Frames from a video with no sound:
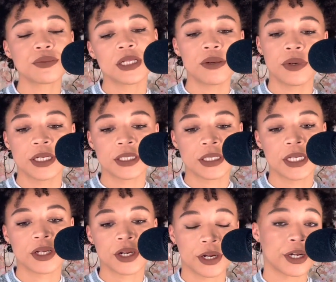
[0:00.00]
really want to just
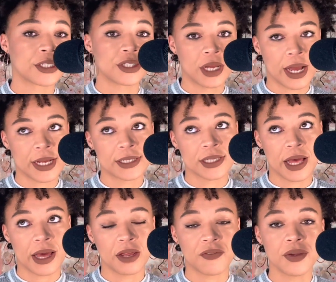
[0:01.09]
encourage you guys
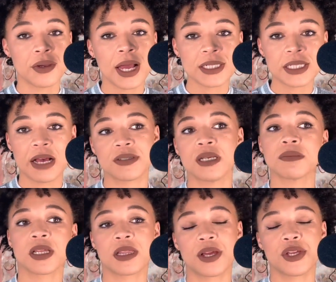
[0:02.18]
that if you guys have
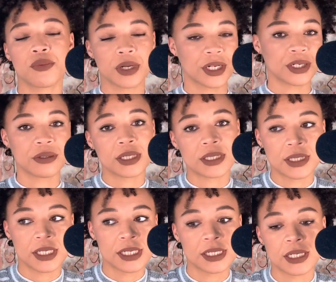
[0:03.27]
something that you want to do this
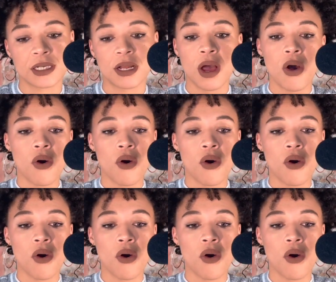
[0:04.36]
season